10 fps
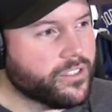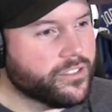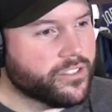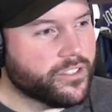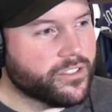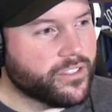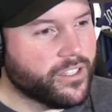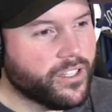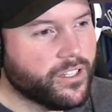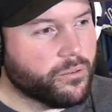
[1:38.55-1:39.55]
He's just
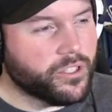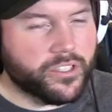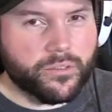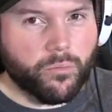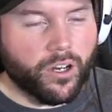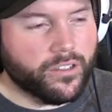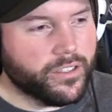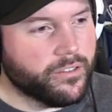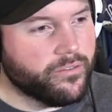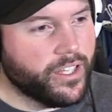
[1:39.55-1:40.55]
uh, really smart
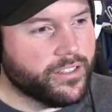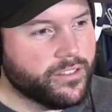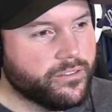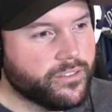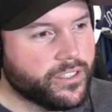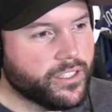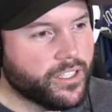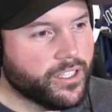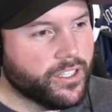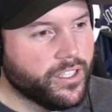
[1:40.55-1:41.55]
and inventive and.
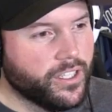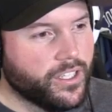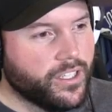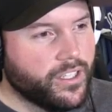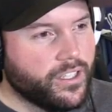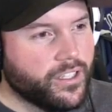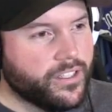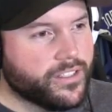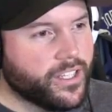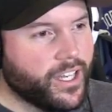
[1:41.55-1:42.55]
Uh,
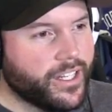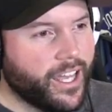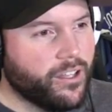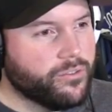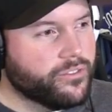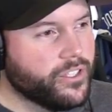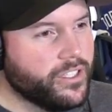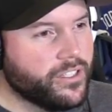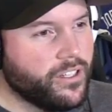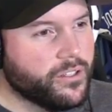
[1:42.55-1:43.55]
he's got
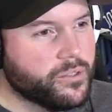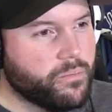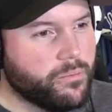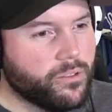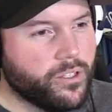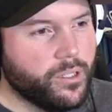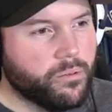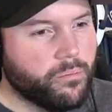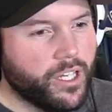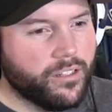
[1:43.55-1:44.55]
Alfred and all these people who help
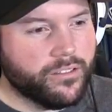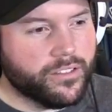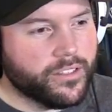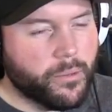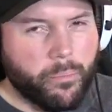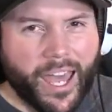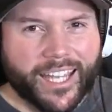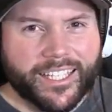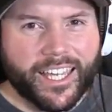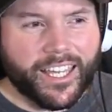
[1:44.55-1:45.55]
him out, and the
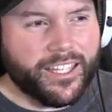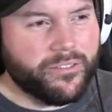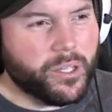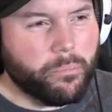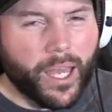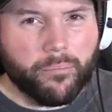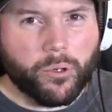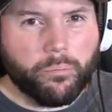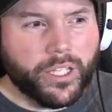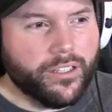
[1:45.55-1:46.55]
Batcave and the
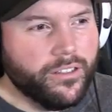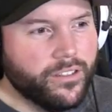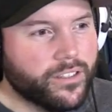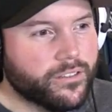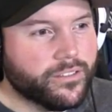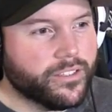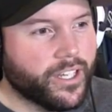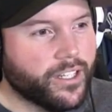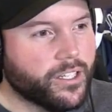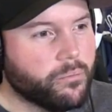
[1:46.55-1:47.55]
Batmobile. I
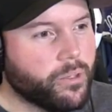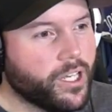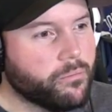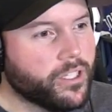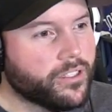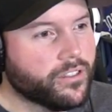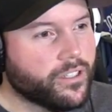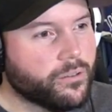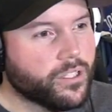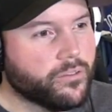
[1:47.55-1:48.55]
gotta love Batman.
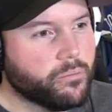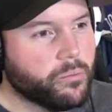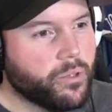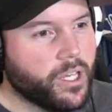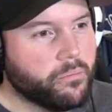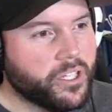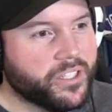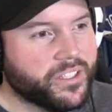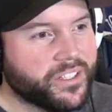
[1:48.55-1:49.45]
I would love to be Batman.